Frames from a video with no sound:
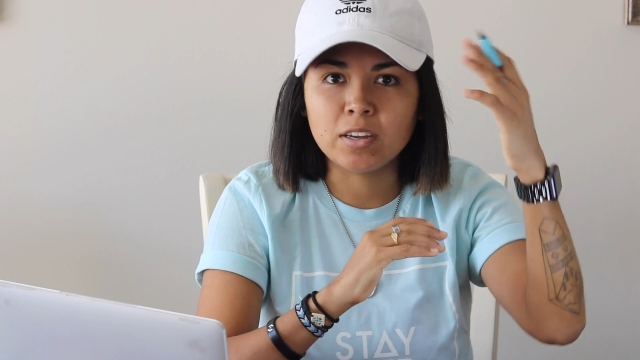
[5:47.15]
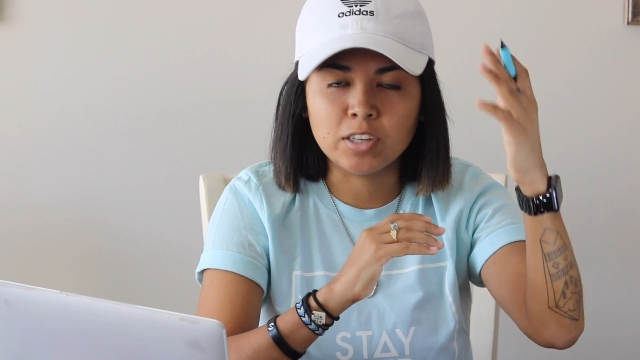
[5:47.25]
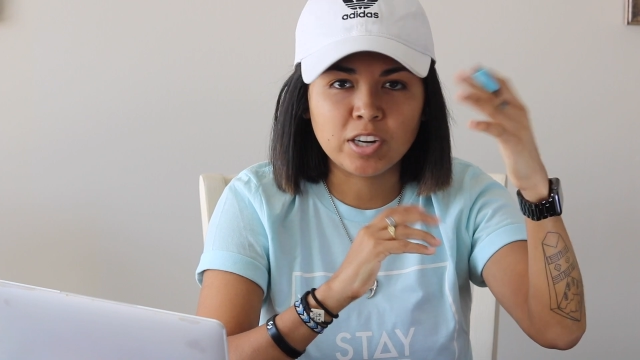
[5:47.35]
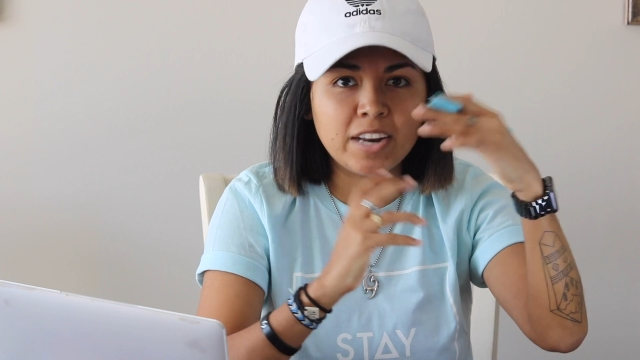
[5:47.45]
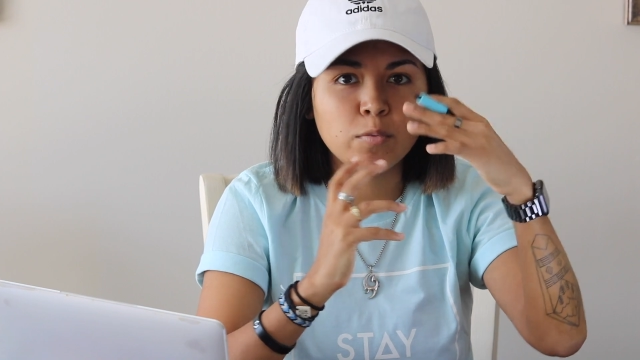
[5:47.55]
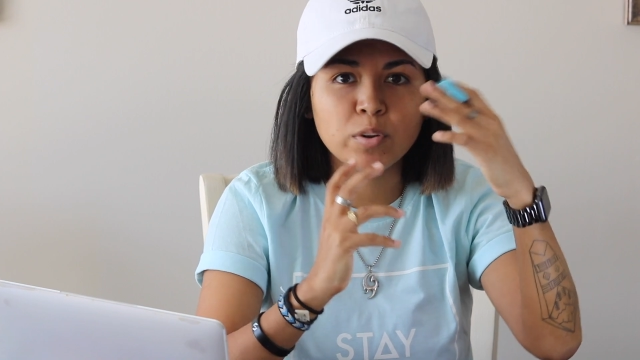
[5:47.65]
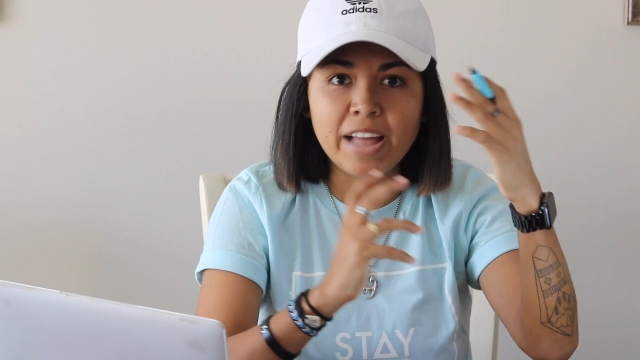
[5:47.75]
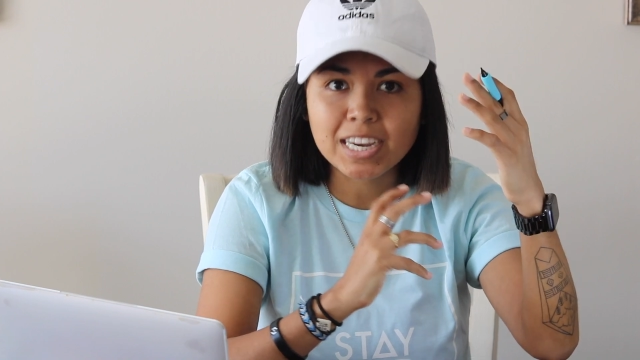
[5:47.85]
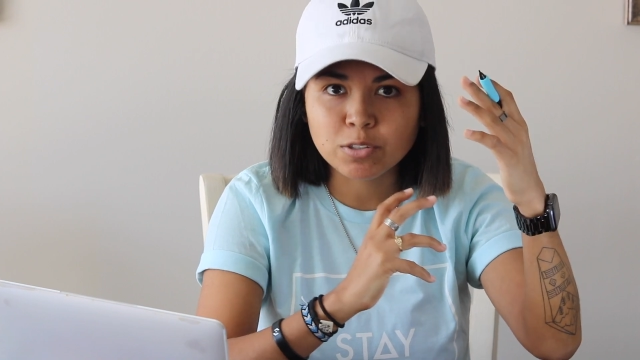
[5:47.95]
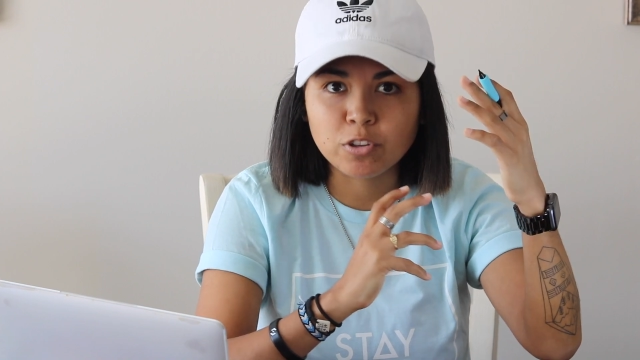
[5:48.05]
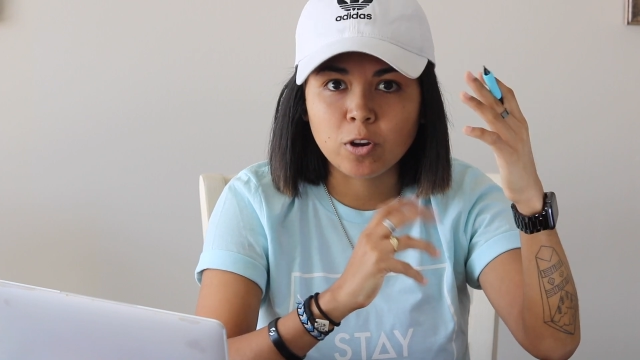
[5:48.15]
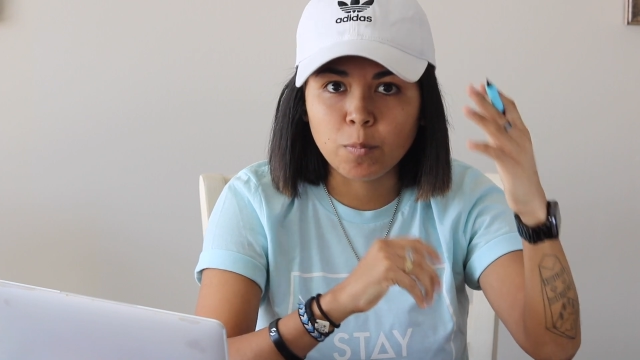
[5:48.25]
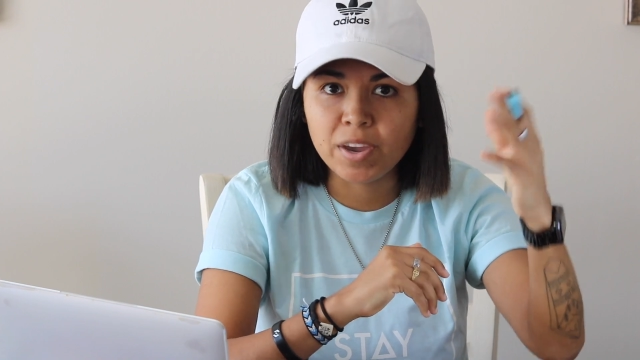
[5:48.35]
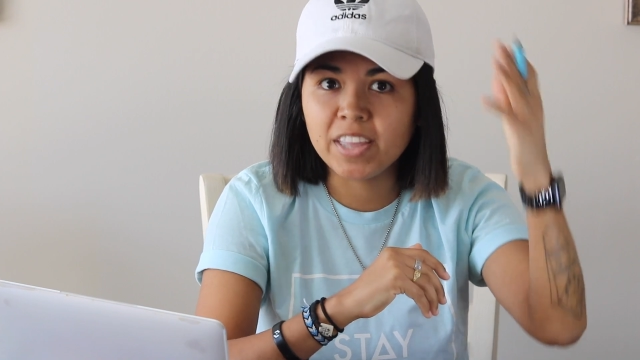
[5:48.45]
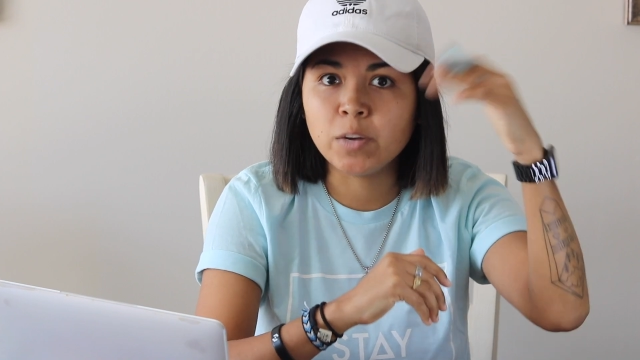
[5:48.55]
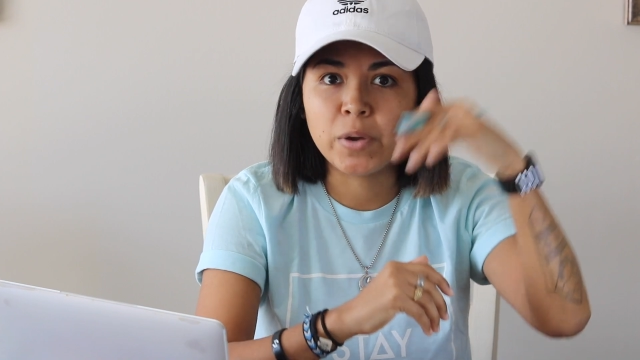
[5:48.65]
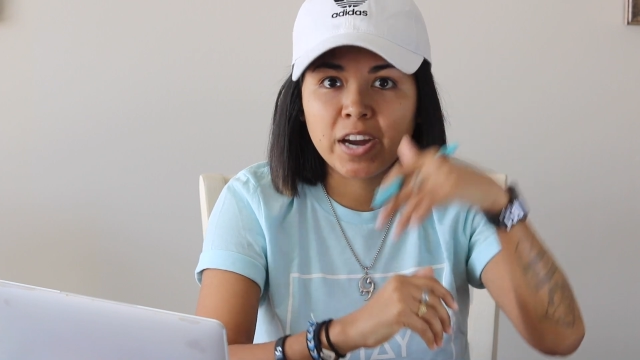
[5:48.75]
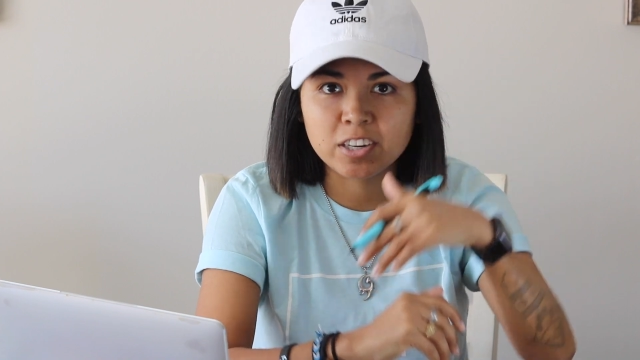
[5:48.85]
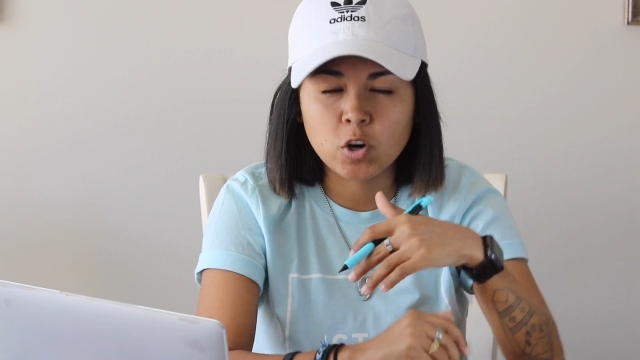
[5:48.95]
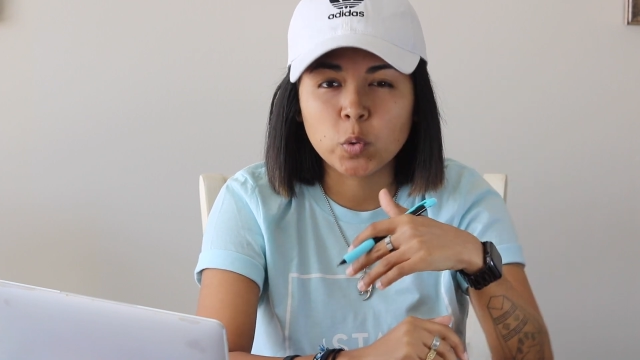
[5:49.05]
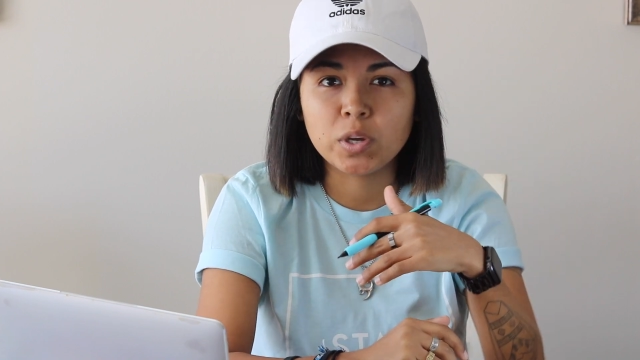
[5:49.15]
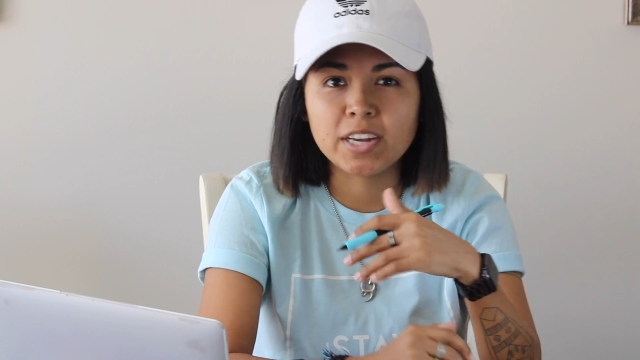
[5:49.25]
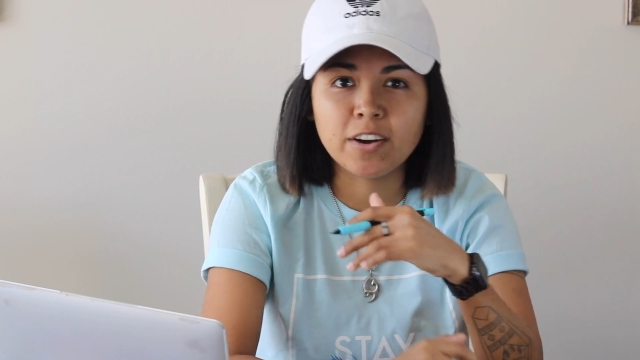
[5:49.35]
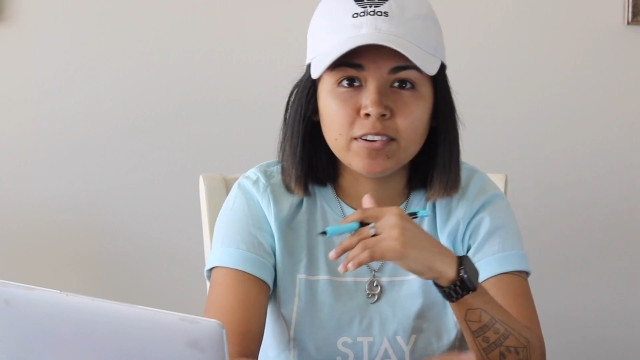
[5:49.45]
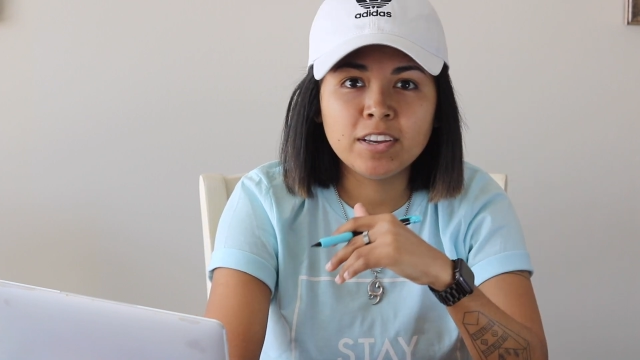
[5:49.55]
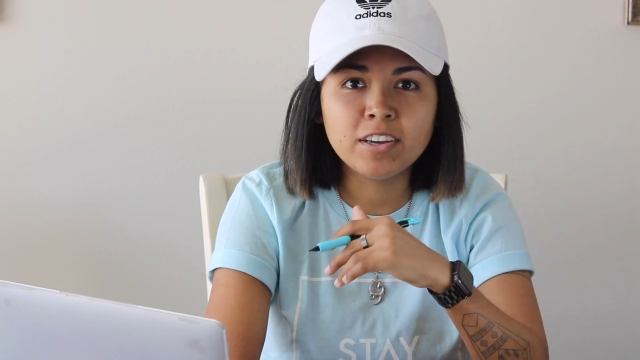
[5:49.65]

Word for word: And you got to relax for a little bit, and then we hiked all the way down.